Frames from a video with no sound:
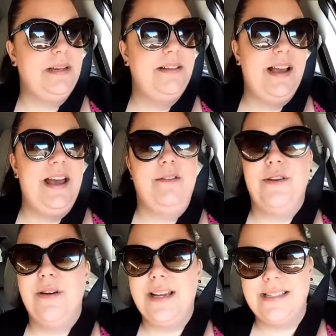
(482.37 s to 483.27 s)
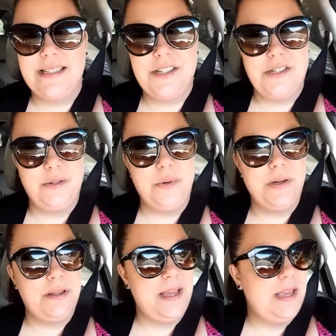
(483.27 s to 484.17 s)
But I don't know, I guess that's just a
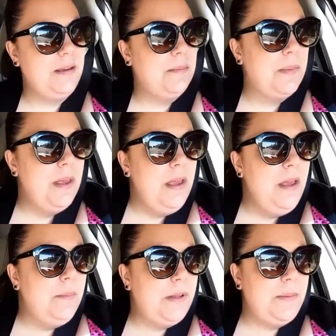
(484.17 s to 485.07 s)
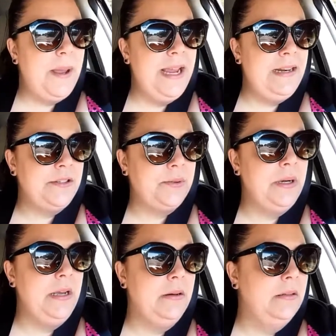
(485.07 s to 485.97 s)
weird thing, but the pain is
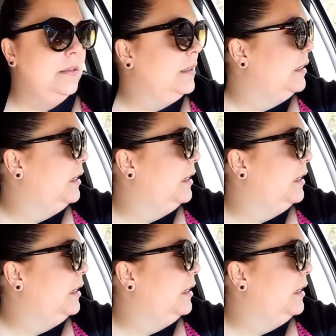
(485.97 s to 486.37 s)
real.